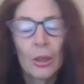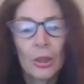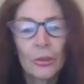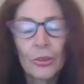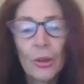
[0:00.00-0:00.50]

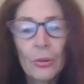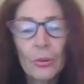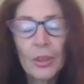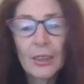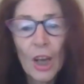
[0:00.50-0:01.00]
So
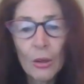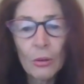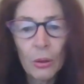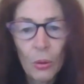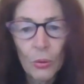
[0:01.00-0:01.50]
they
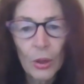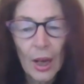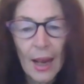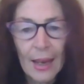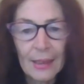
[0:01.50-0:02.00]
don't look
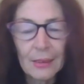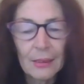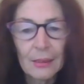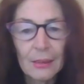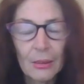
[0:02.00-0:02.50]
at
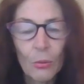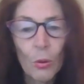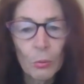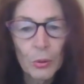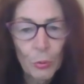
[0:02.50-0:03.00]

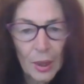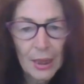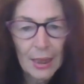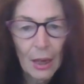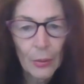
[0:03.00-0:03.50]
what was
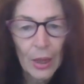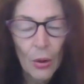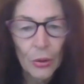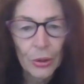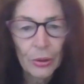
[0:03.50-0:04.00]
really going
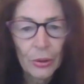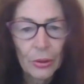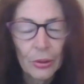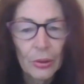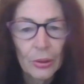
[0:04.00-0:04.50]
on
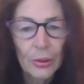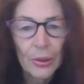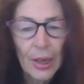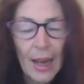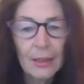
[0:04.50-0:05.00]

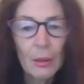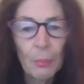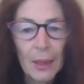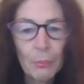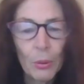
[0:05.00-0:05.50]
and the
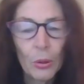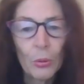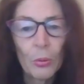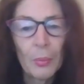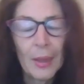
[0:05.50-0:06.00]
people who
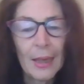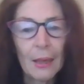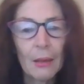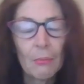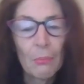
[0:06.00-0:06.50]
were
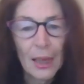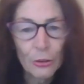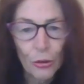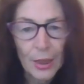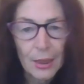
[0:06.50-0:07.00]
being
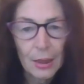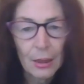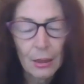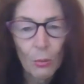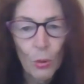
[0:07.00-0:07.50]
maltreated
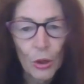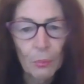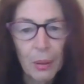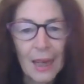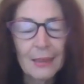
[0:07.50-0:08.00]
in the
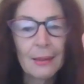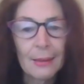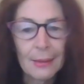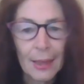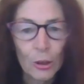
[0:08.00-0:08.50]
workplace, the
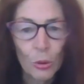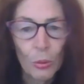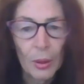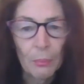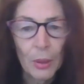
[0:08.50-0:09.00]

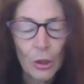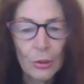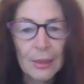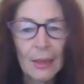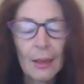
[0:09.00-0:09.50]
sexual
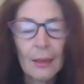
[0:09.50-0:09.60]
abuse,